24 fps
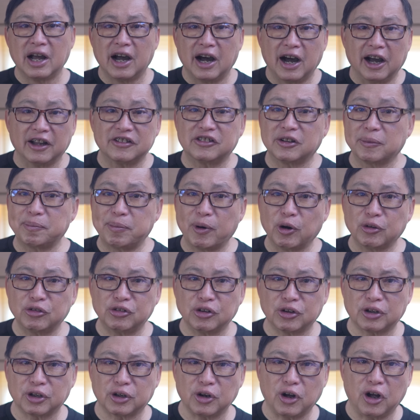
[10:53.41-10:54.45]
I suppose you
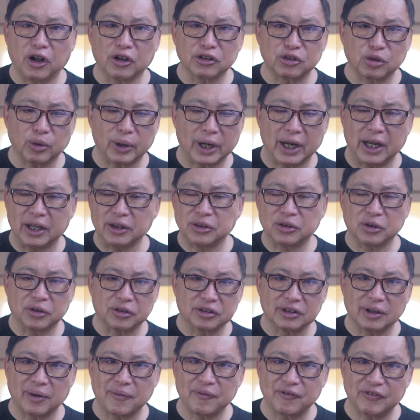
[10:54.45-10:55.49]
could also enter
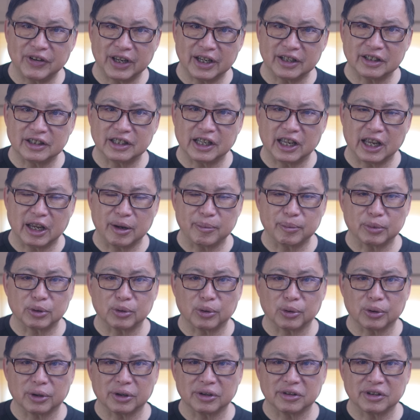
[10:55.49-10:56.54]
some fake name and
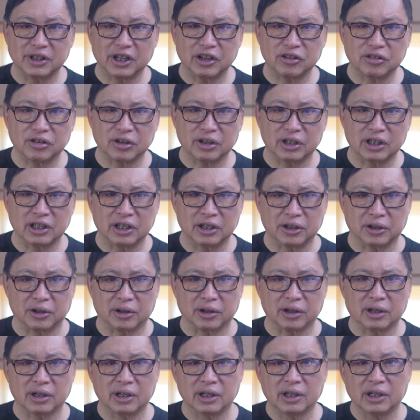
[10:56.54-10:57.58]
organization
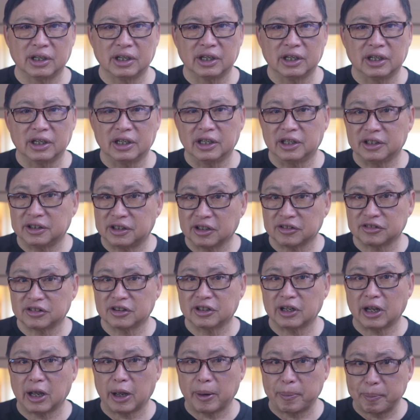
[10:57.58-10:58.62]
here. It
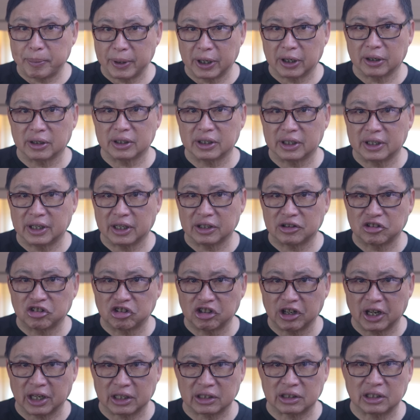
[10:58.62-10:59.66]
doesn't apparently get
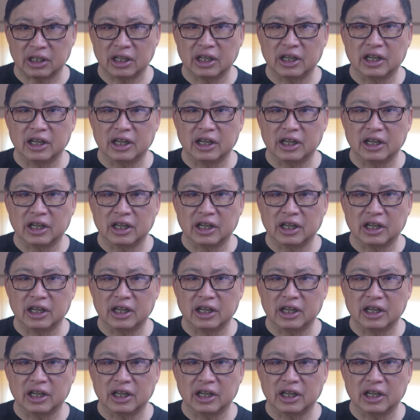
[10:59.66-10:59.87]
checked.